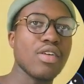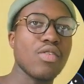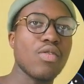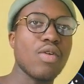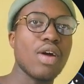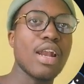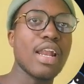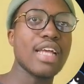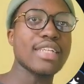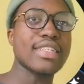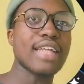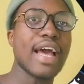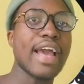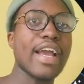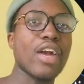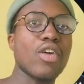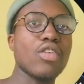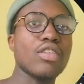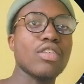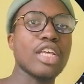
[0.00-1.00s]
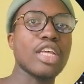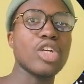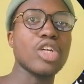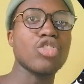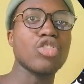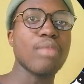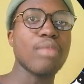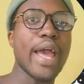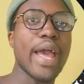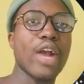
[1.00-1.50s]
One last icon, the
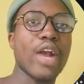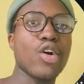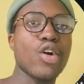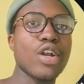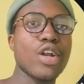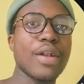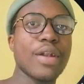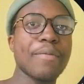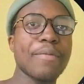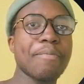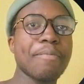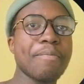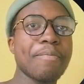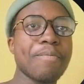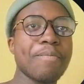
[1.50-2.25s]
YouTube icon.